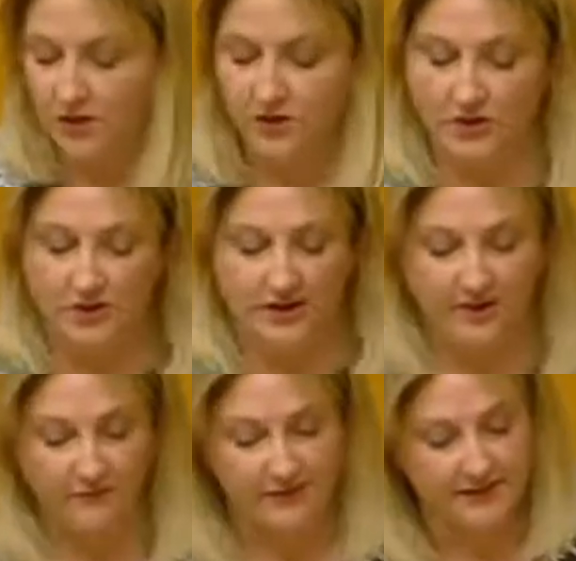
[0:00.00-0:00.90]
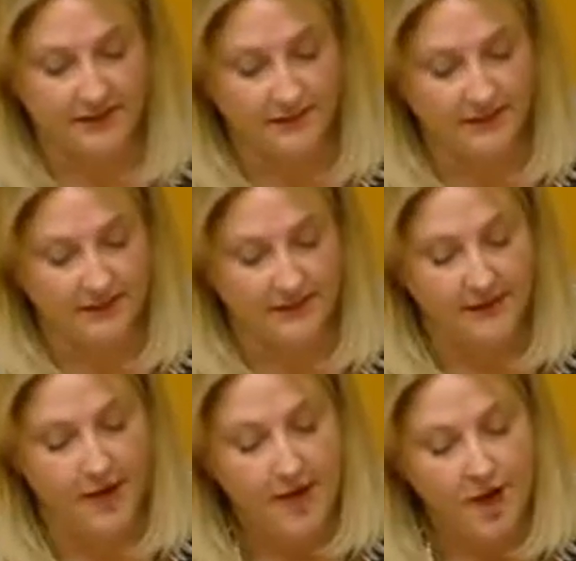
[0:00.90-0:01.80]
due to government
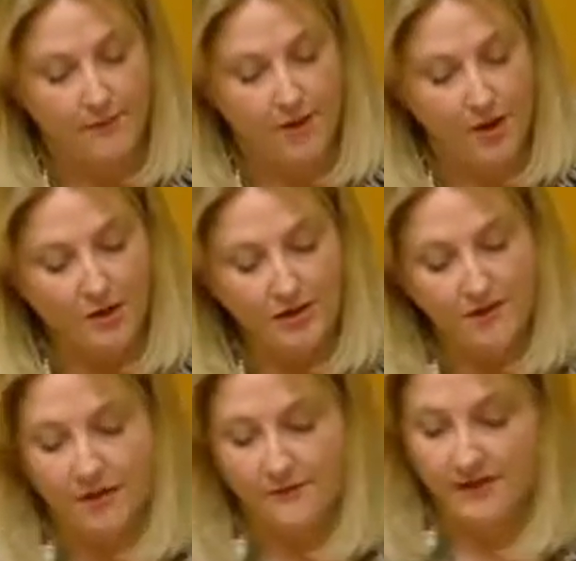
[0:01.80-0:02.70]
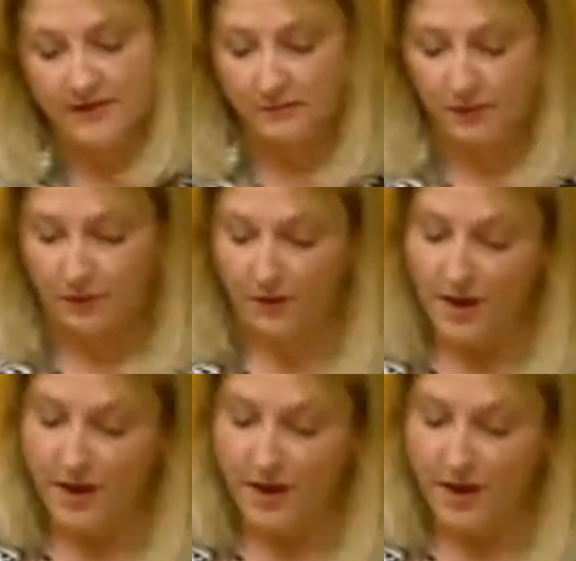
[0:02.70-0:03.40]
subsidies. Opponents of this bill